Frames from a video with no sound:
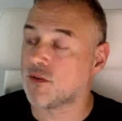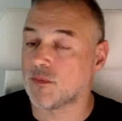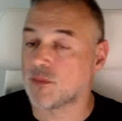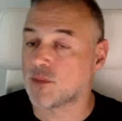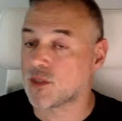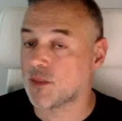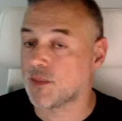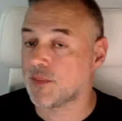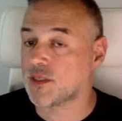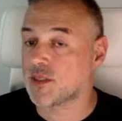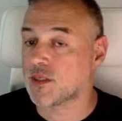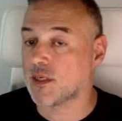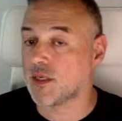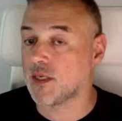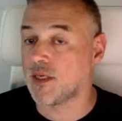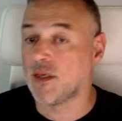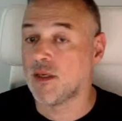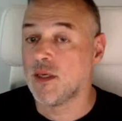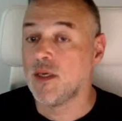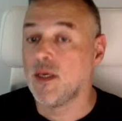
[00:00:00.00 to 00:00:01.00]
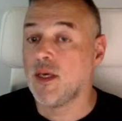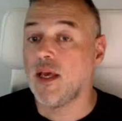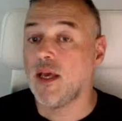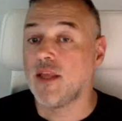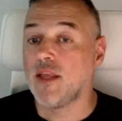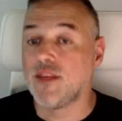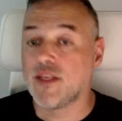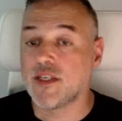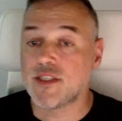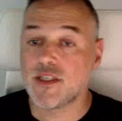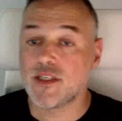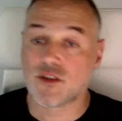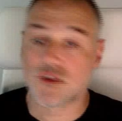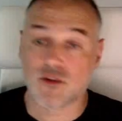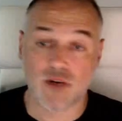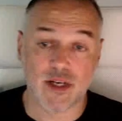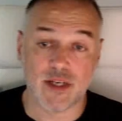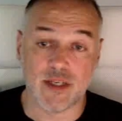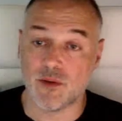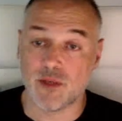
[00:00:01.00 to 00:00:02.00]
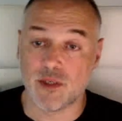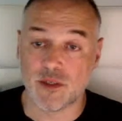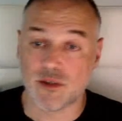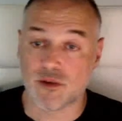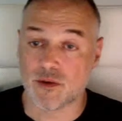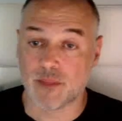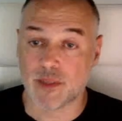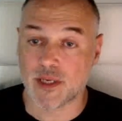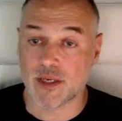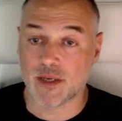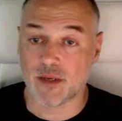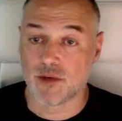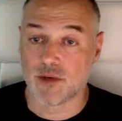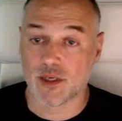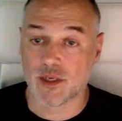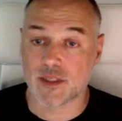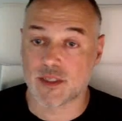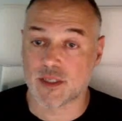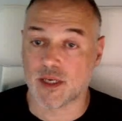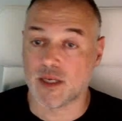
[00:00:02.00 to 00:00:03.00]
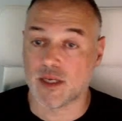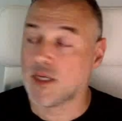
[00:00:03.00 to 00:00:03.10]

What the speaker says: So basically, this is great when you're a beginning writer.